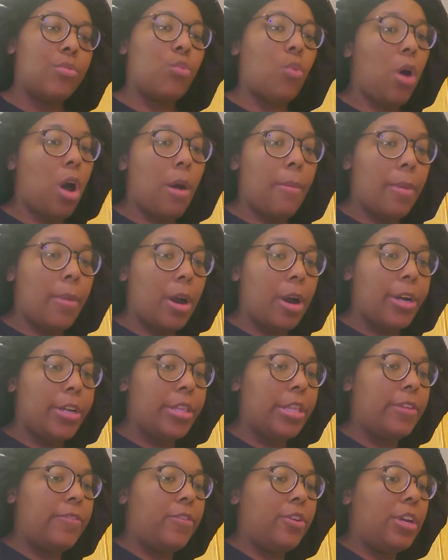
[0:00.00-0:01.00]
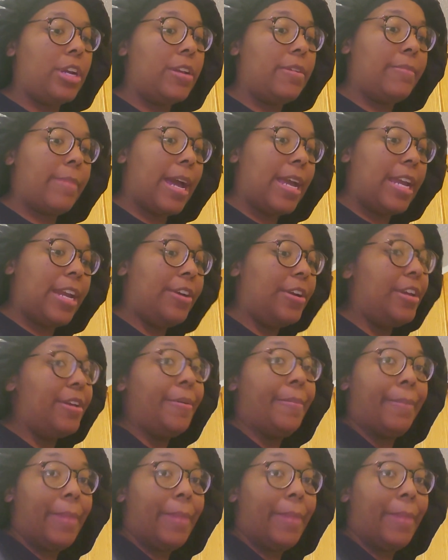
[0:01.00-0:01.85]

Walmart's, if you're in my area,